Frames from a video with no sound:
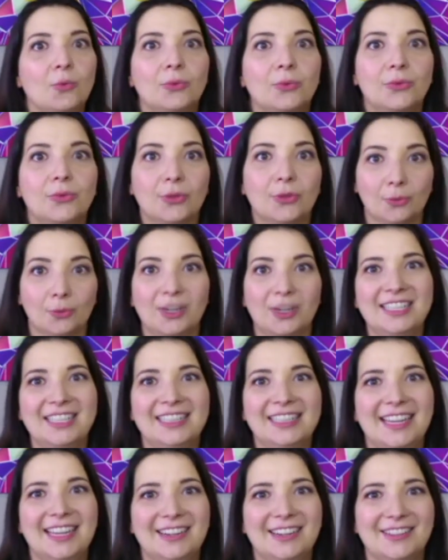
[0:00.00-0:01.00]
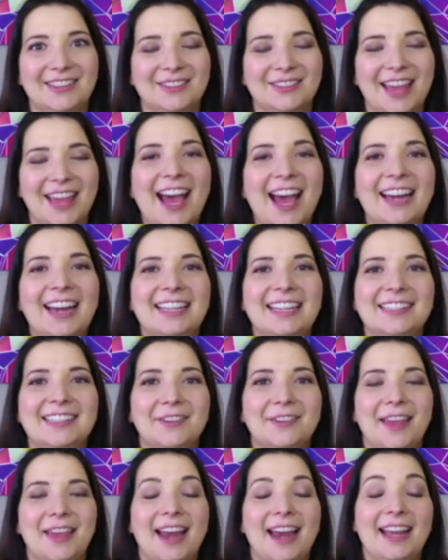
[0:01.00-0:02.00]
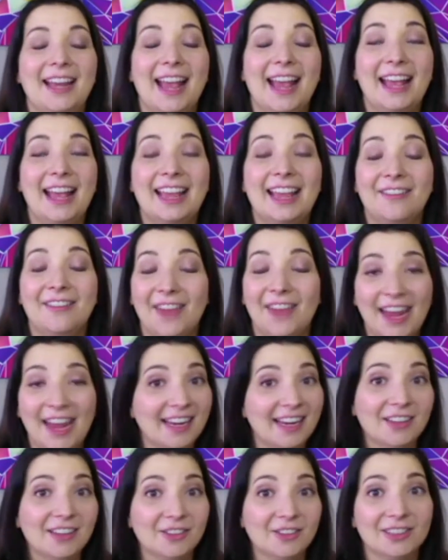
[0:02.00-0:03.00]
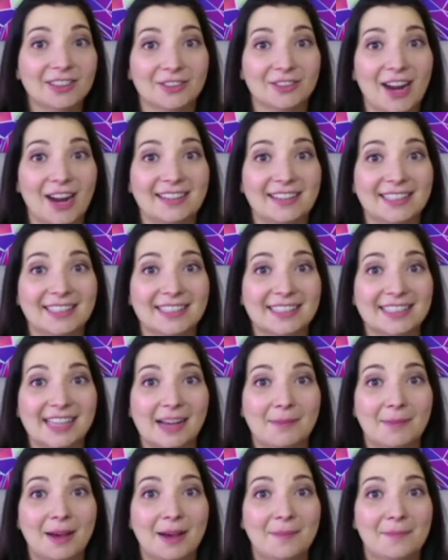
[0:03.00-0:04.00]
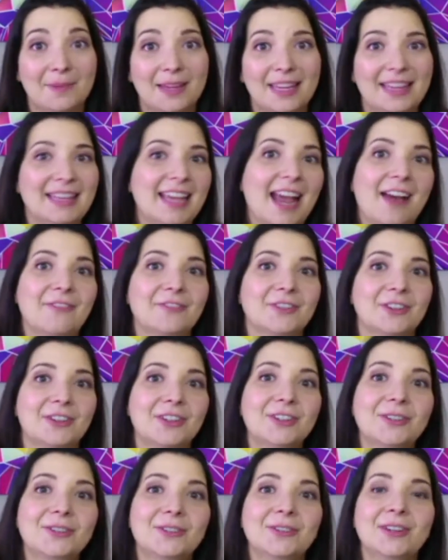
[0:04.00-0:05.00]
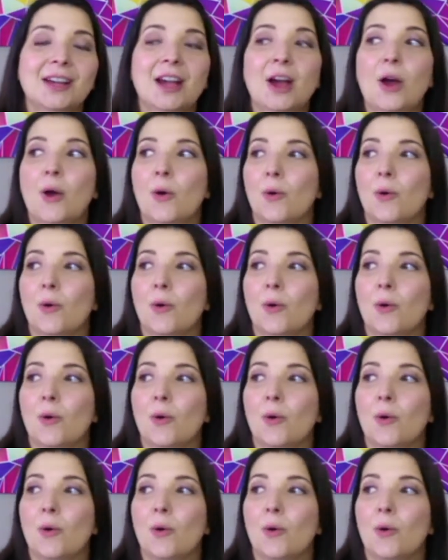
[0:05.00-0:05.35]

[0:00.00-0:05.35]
the reason that you do that is so that if any other distractions come up in the afternoon,